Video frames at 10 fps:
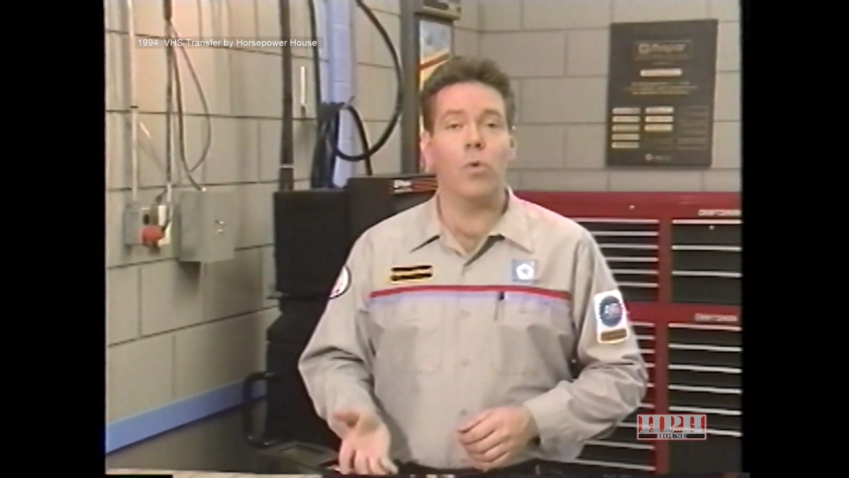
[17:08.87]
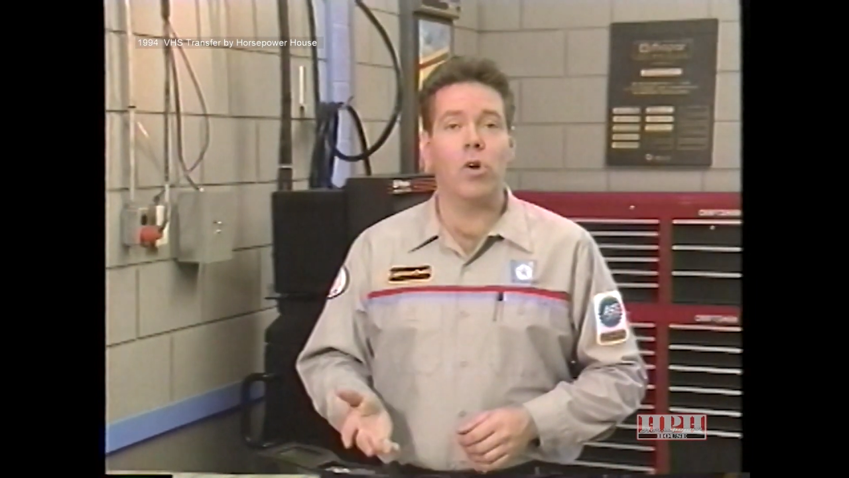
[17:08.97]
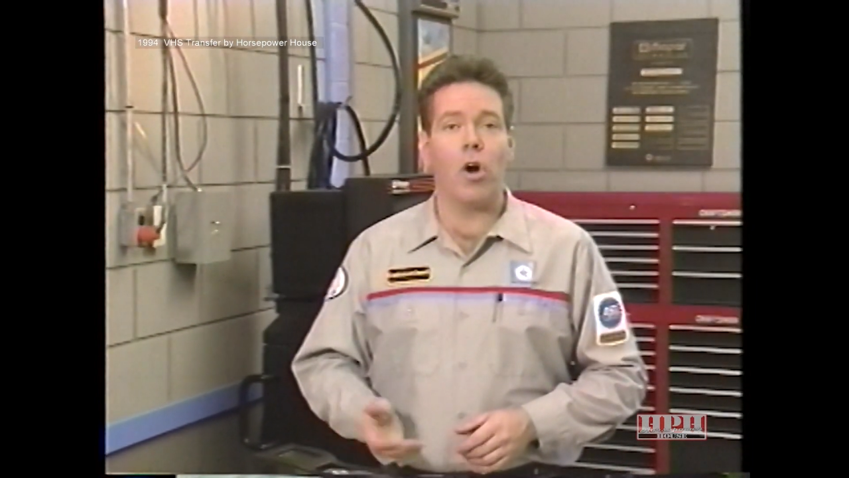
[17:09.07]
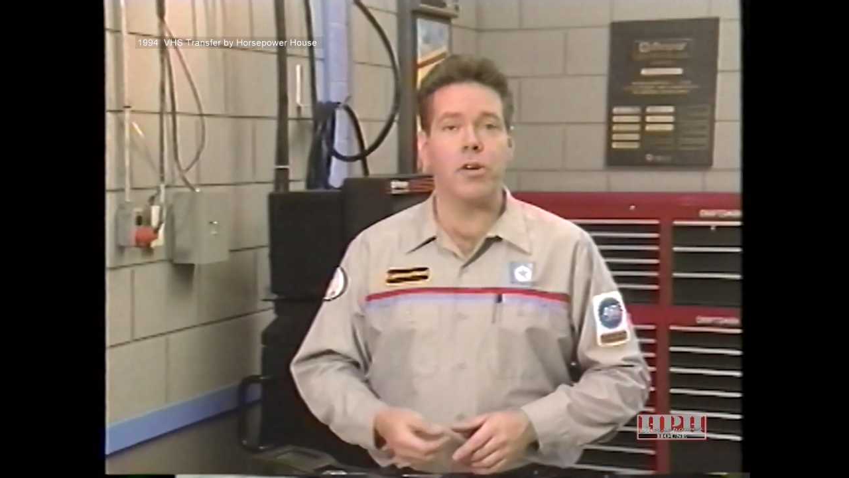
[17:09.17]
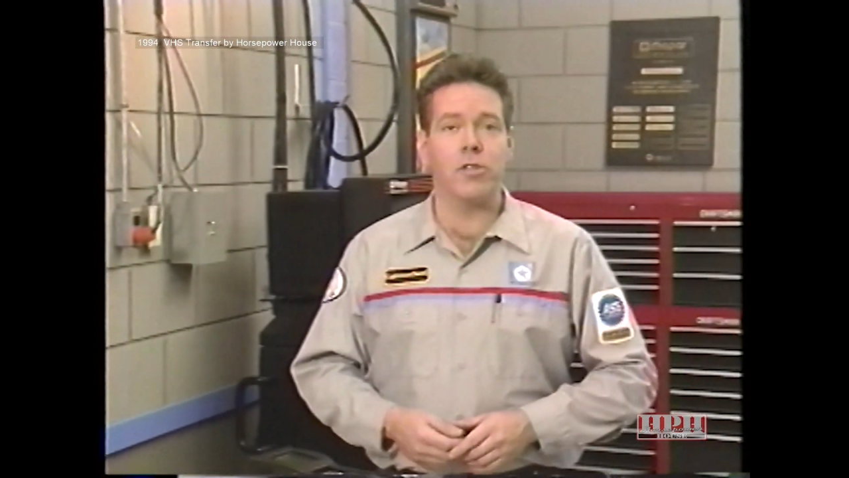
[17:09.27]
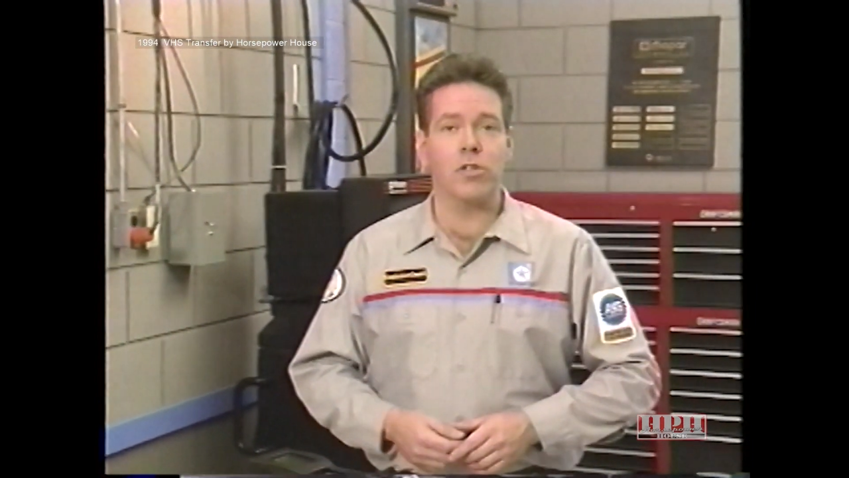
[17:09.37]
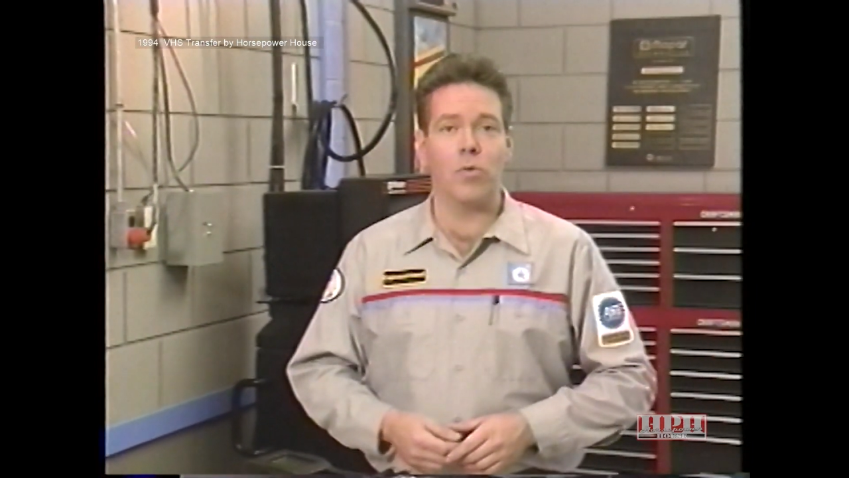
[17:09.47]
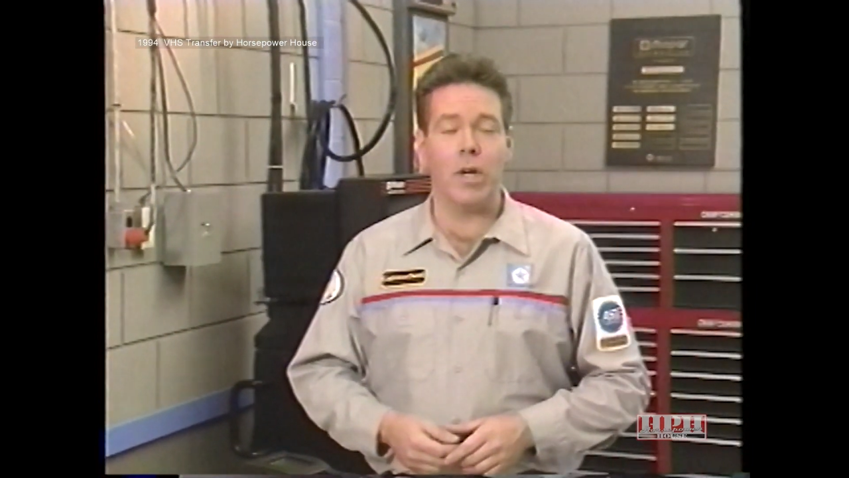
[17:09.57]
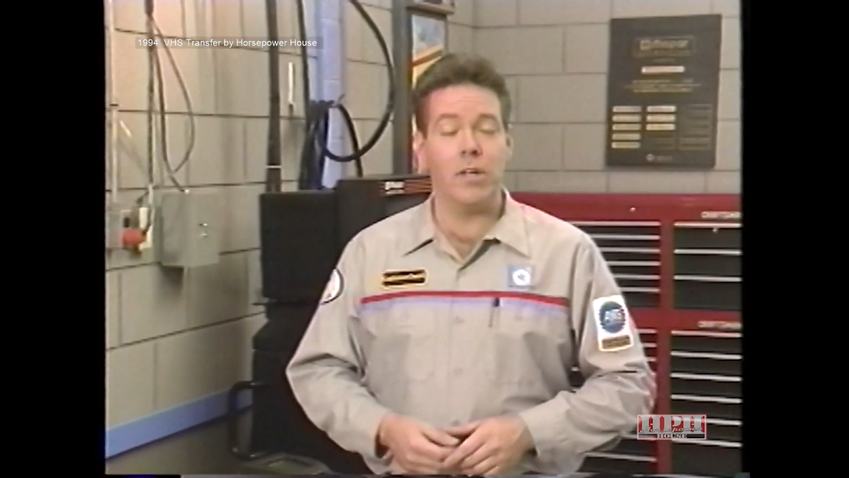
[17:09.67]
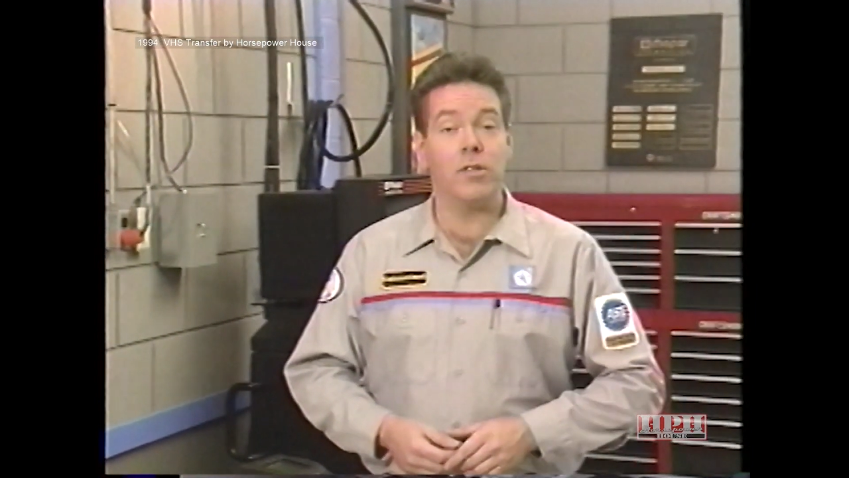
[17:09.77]
will cause the
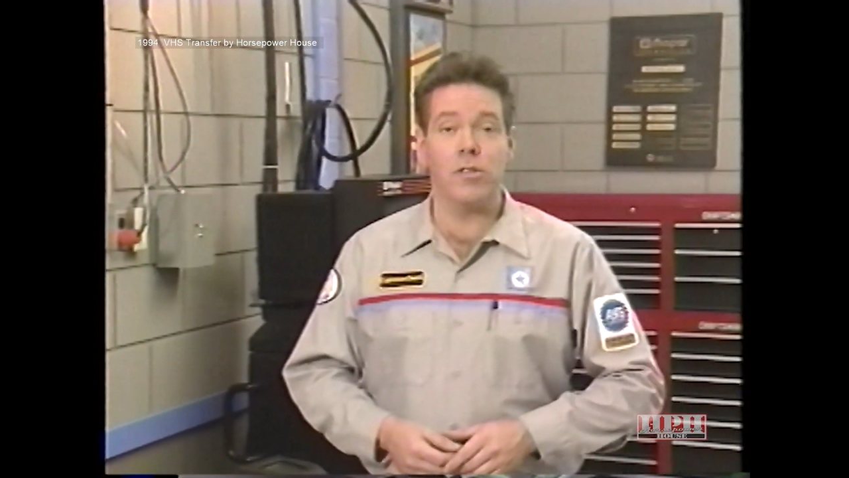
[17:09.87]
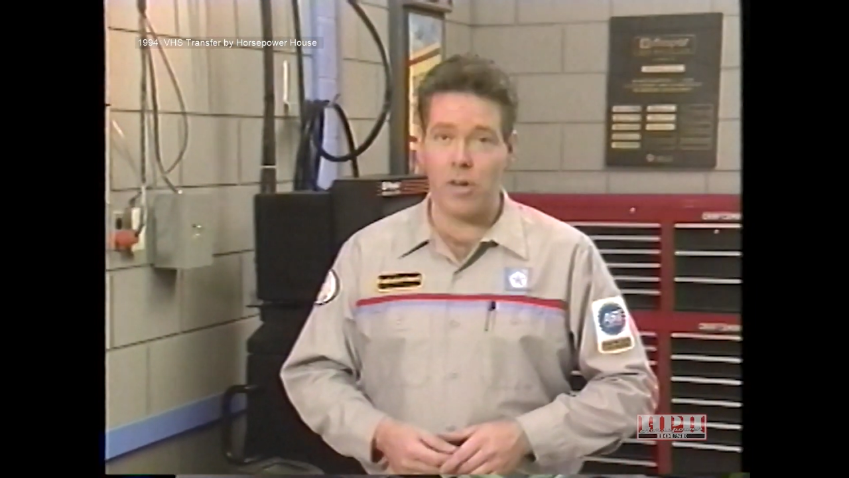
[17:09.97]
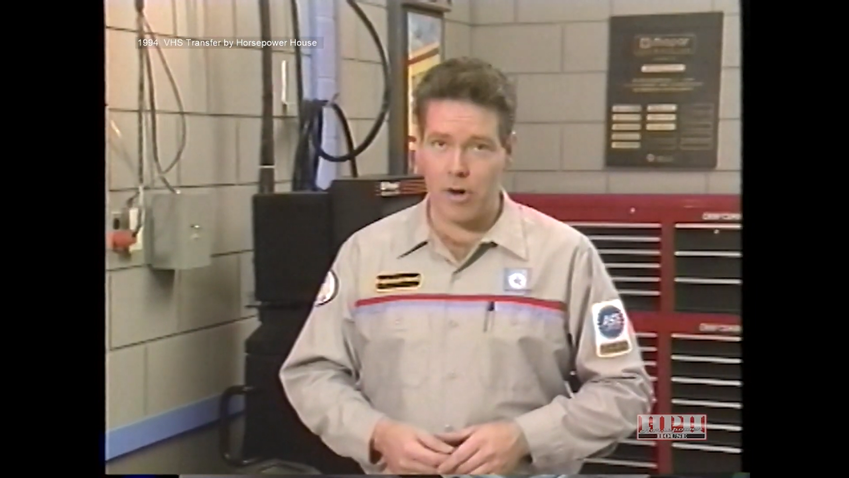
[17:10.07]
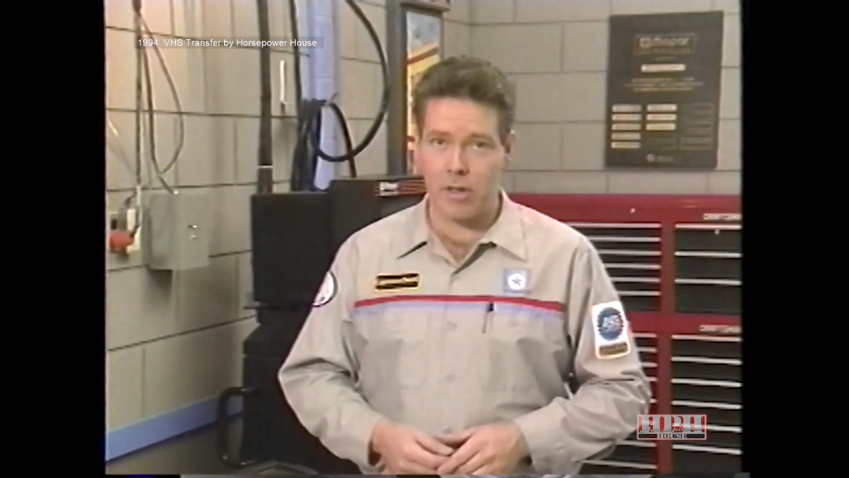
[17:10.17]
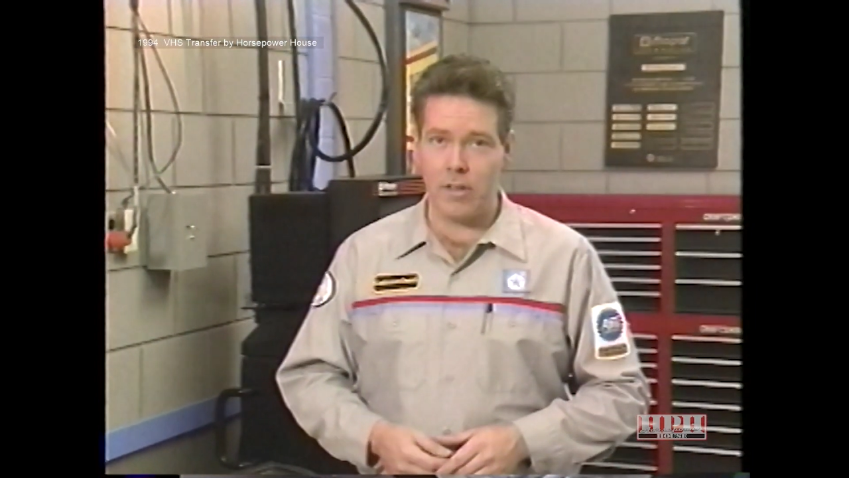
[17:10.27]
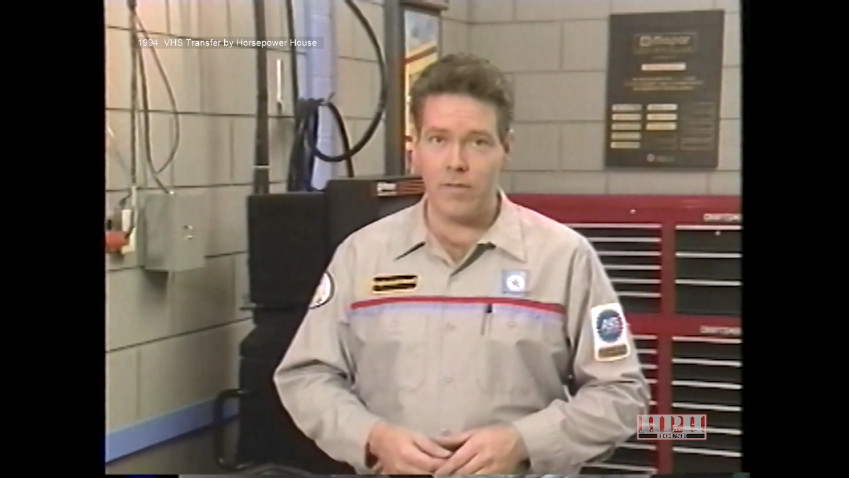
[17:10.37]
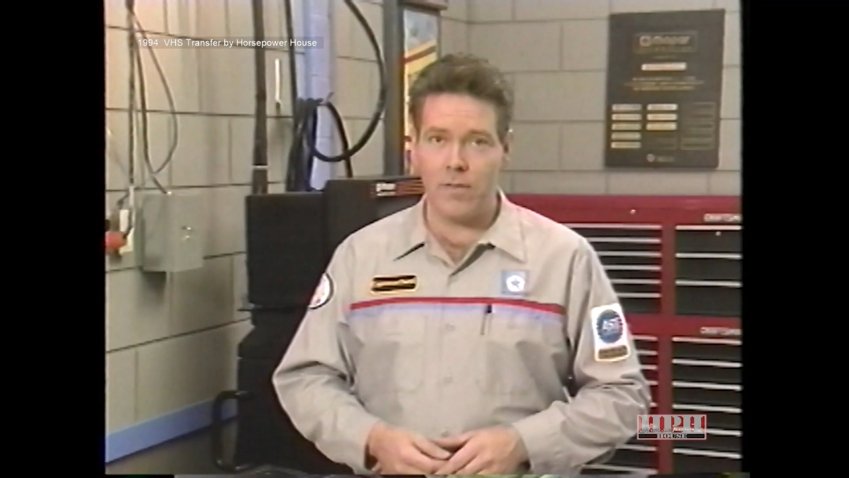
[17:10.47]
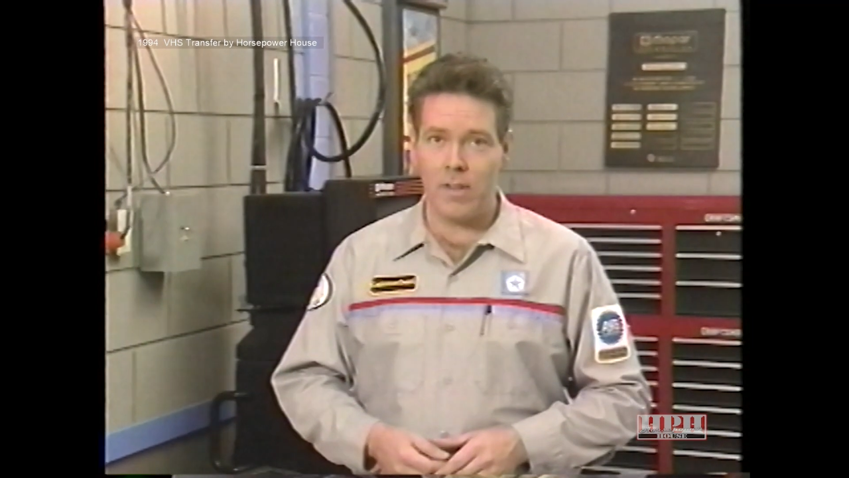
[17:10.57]
screen to darken.